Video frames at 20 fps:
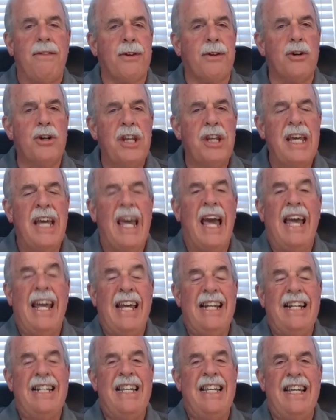30
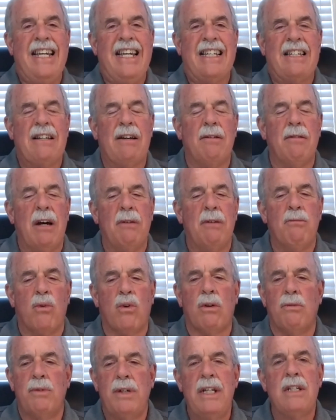AD is a
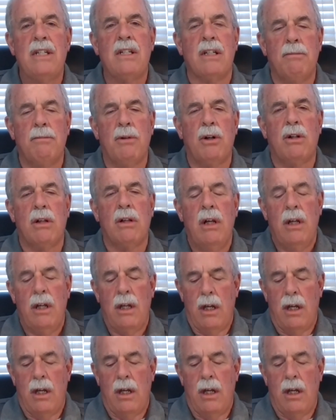more reasonable